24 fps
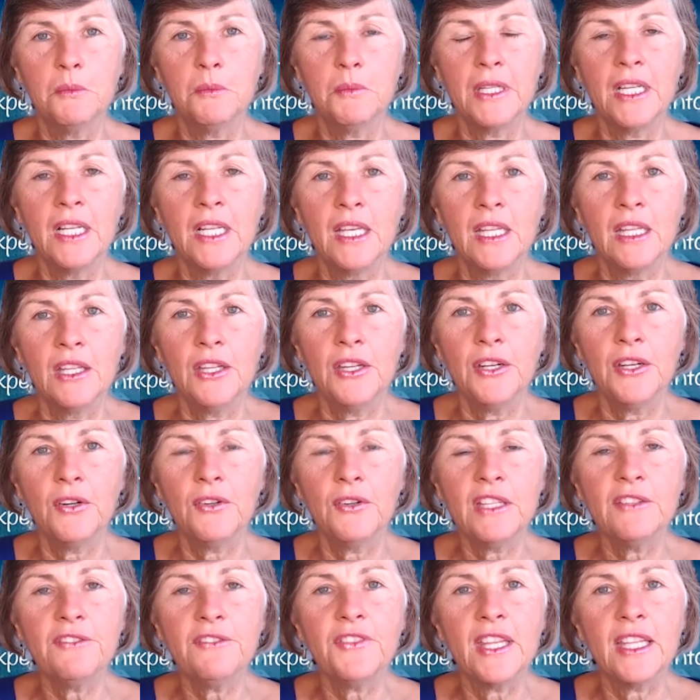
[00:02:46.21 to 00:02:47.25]
But
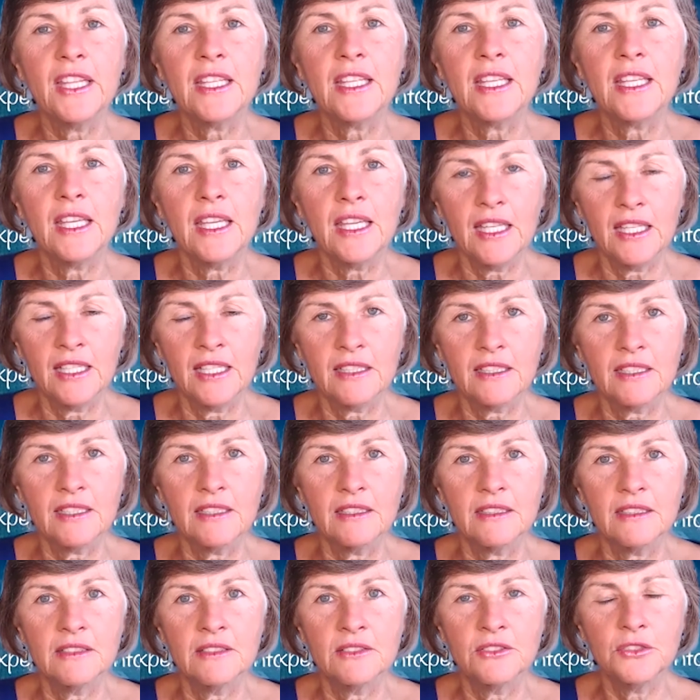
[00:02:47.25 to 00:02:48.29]
if they can't
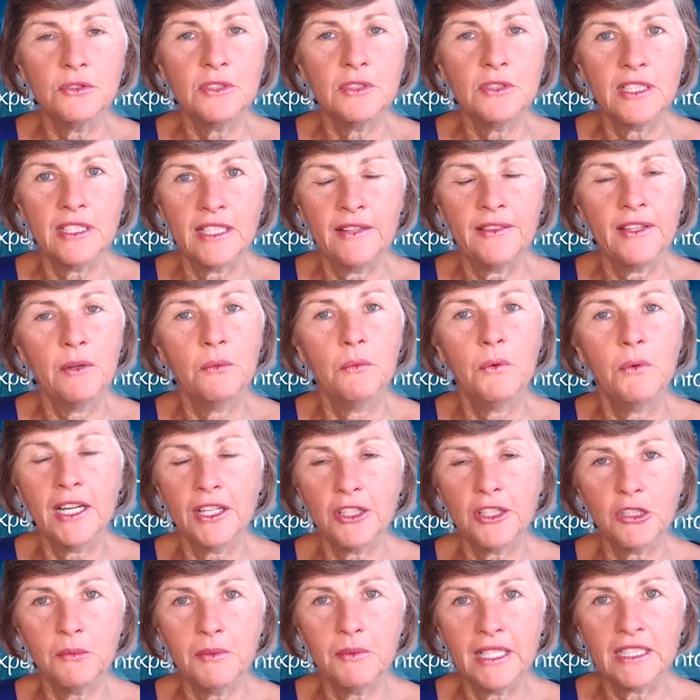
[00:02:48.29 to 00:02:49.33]
do it and they want
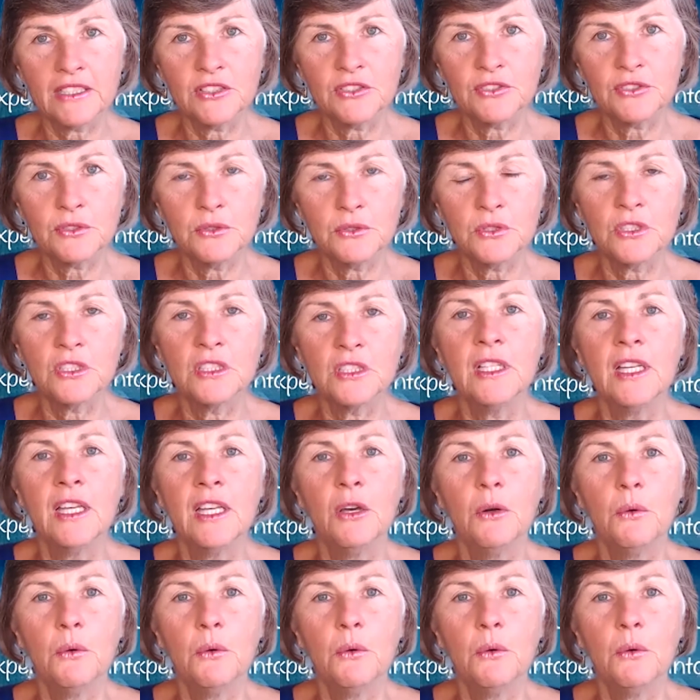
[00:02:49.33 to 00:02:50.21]
to go back to school,